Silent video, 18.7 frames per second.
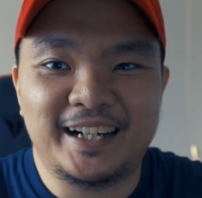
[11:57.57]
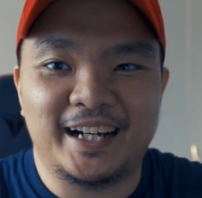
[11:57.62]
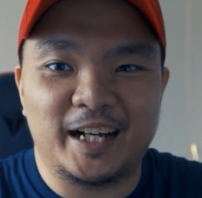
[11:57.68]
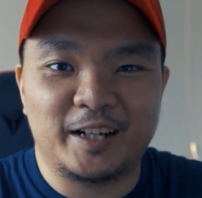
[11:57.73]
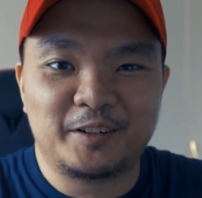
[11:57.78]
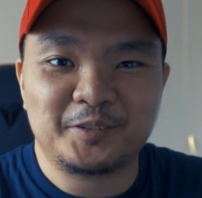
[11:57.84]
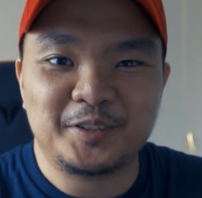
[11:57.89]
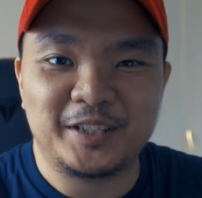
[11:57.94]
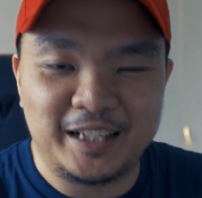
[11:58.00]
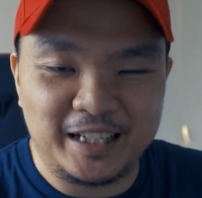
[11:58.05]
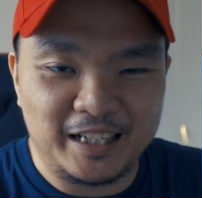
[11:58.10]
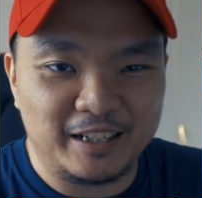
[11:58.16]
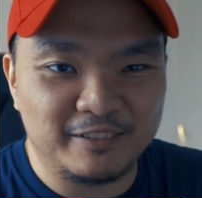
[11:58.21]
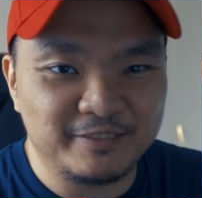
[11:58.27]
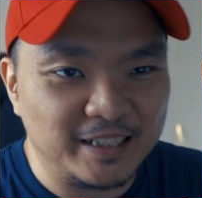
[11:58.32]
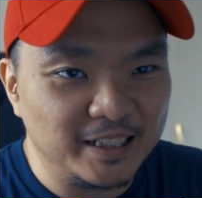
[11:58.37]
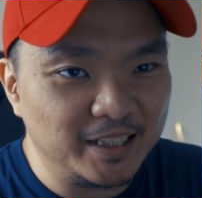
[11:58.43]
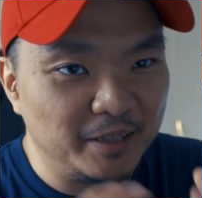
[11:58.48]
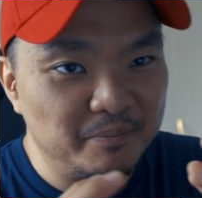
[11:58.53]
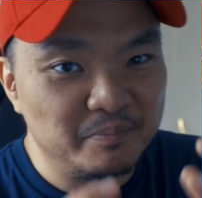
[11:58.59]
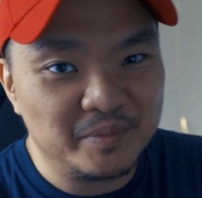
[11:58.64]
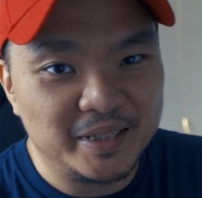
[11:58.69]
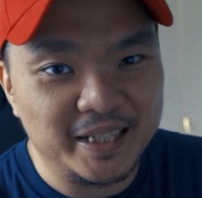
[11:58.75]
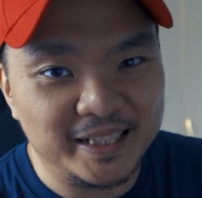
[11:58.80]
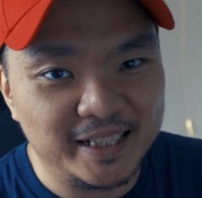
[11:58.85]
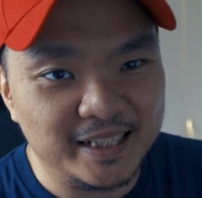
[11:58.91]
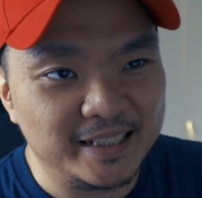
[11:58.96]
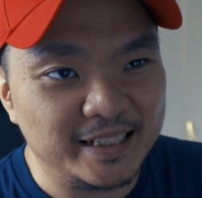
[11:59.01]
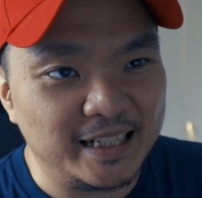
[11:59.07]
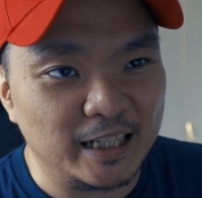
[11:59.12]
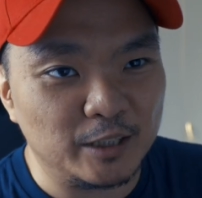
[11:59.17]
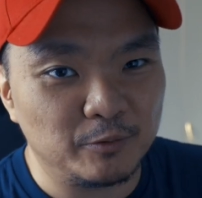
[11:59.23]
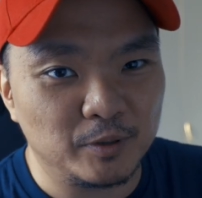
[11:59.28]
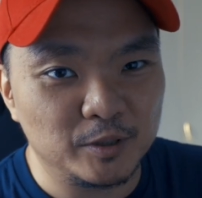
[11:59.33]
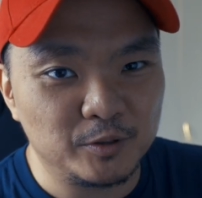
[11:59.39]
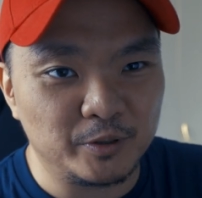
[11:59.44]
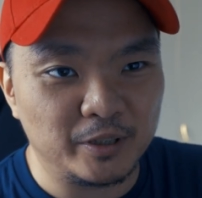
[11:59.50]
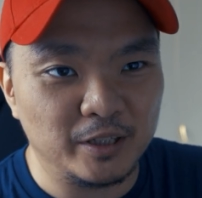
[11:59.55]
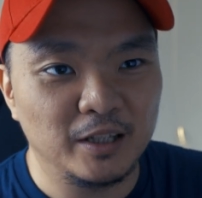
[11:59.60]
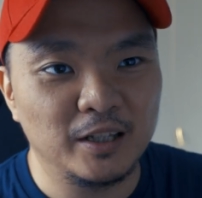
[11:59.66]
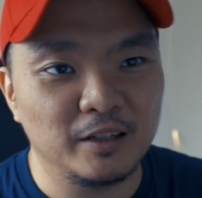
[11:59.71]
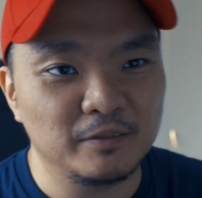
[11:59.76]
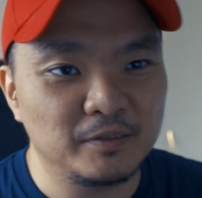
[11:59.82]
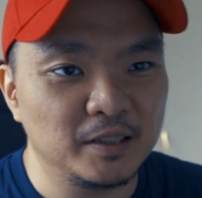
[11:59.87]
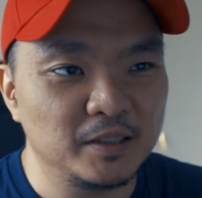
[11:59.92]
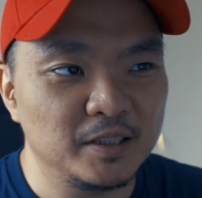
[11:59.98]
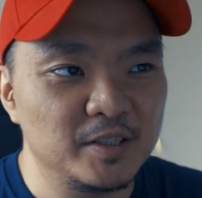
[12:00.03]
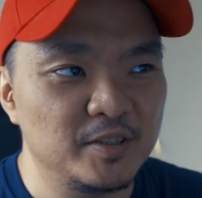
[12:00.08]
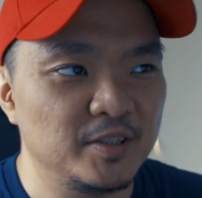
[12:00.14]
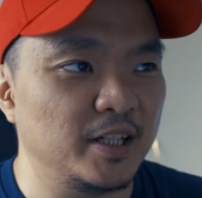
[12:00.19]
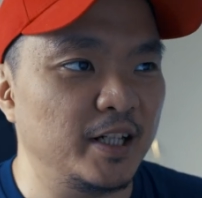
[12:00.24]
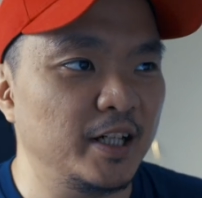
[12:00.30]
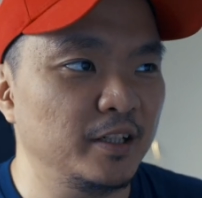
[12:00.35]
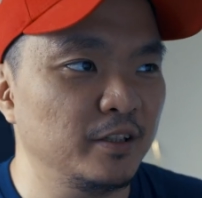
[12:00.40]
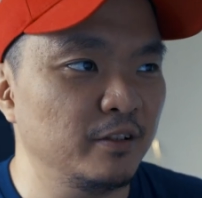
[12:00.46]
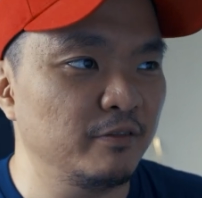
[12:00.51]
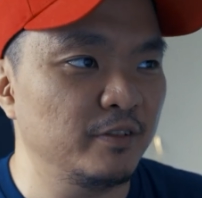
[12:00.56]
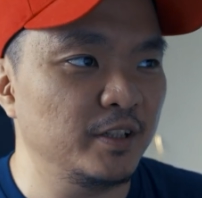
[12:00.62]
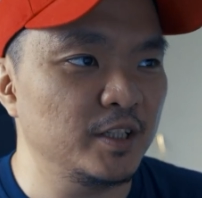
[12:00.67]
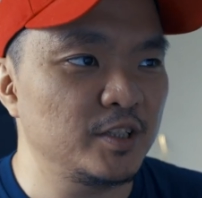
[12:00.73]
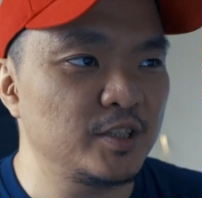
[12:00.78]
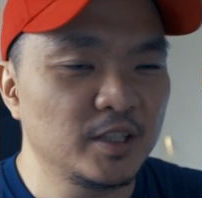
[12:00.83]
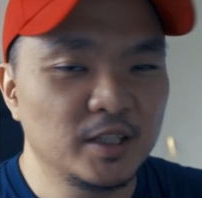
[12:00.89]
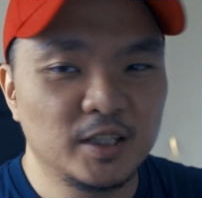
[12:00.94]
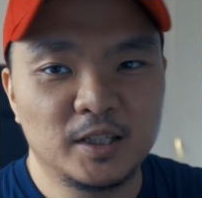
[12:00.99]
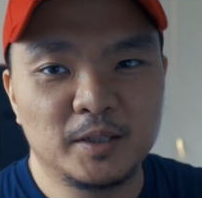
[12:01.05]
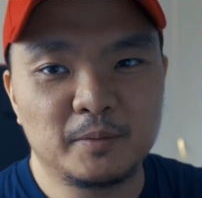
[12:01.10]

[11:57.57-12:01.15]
I really love that. I'm digging that one. So I love the design of this.